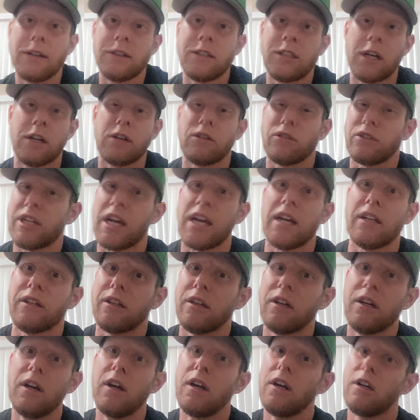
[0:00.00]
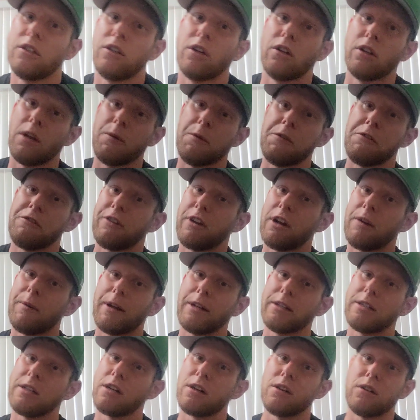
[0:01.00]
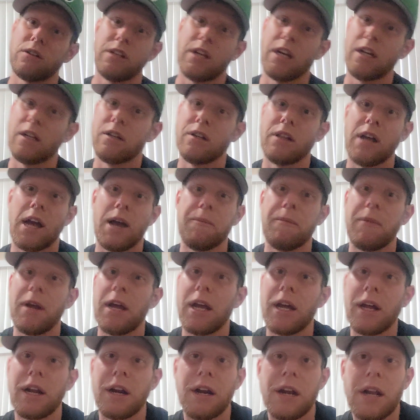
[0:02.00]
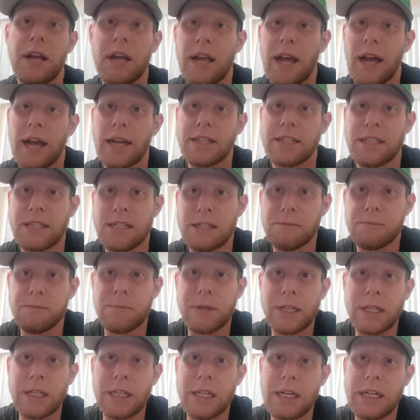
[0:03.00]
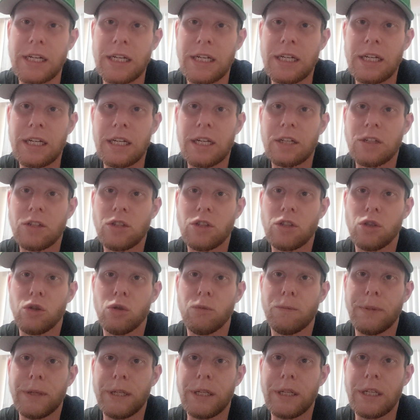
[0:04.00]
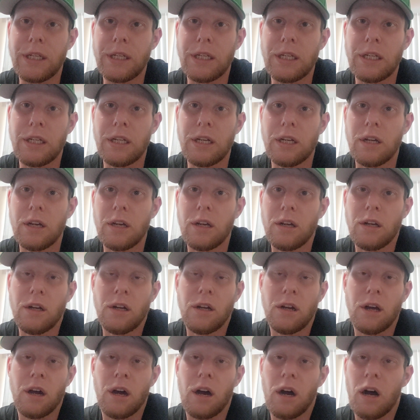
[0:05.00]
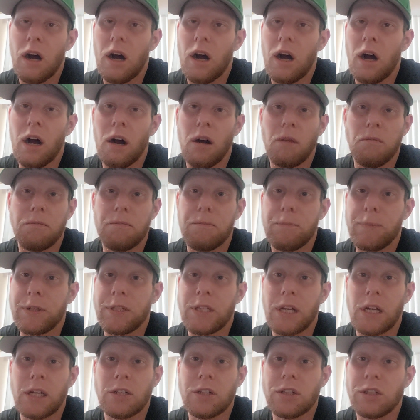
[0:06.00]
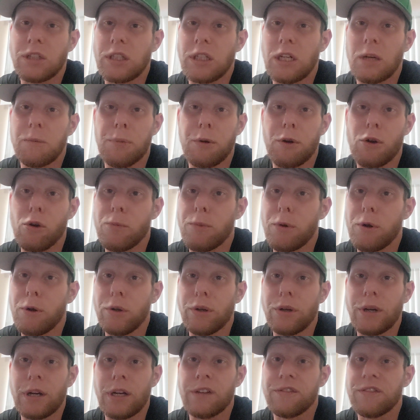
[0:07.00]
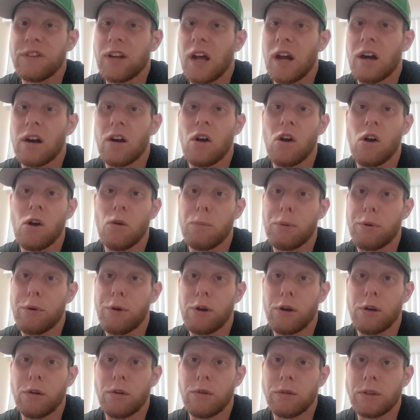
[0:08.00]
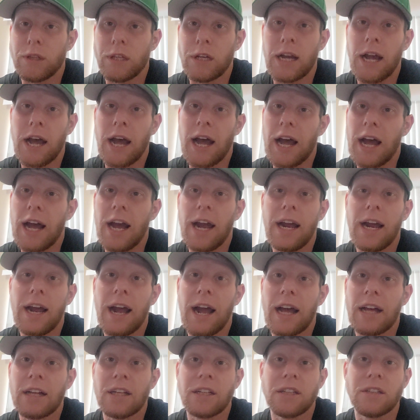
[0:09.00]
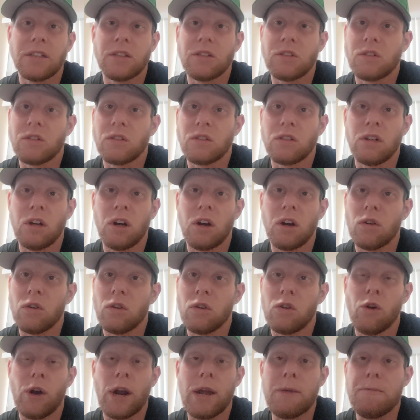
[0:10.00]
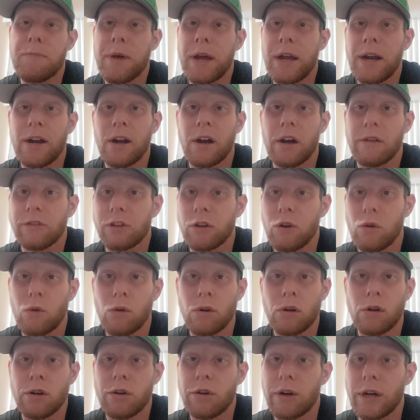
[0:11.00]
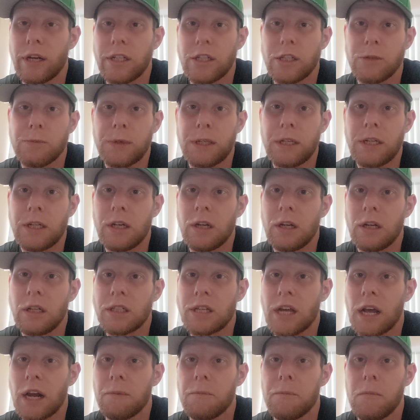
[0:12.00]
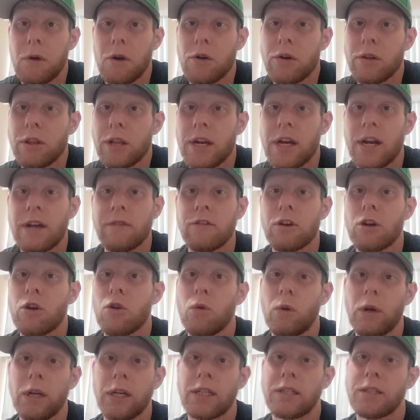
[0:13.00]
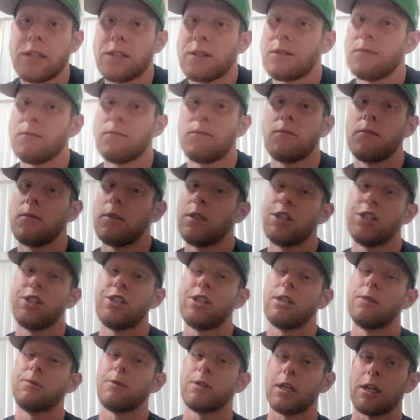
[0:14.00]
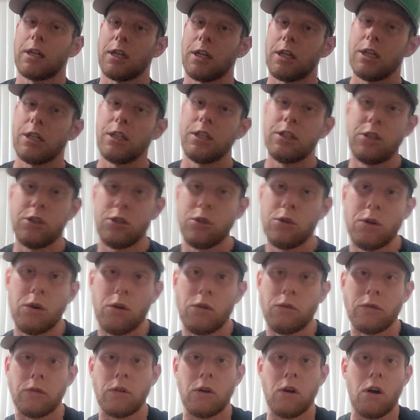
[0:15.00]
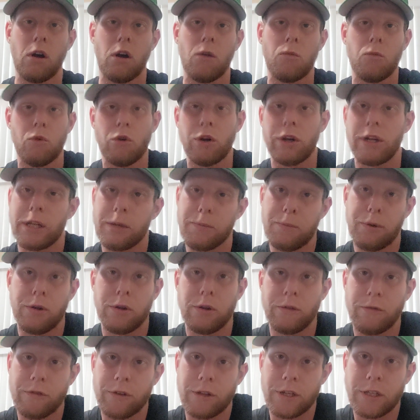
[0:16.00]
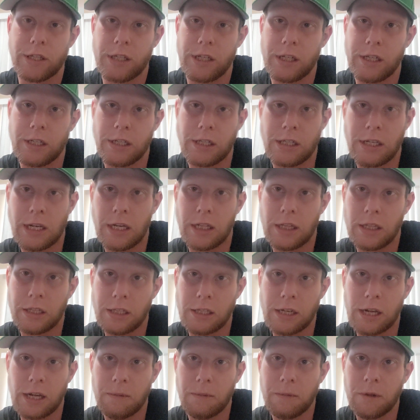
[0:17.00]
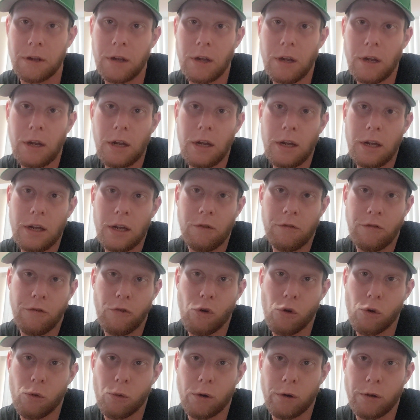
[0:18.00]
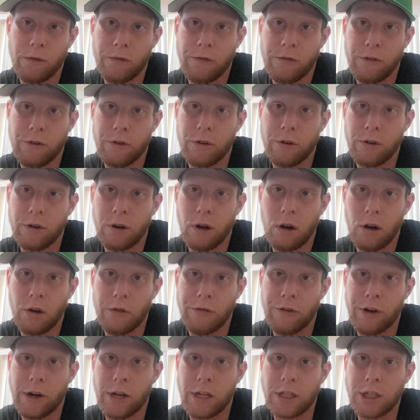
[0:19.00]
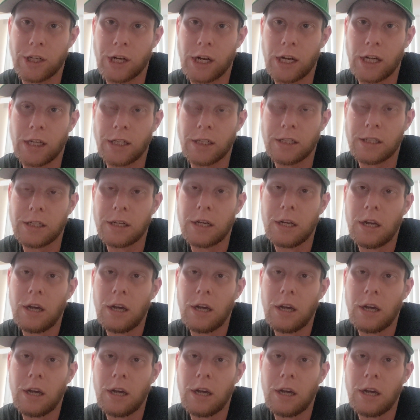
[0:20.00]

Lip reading: Darrell Taylor. Don't let me forget about Darrell Taylor. That man has the ability to be potentially a Pro Bowler, if not an All Pro. The guy has, great bend off the corner, great speed. He's got a motor that never quits. Just seems like a good dude overall. I'm really pulling for this kid to take the step forward for our franchise.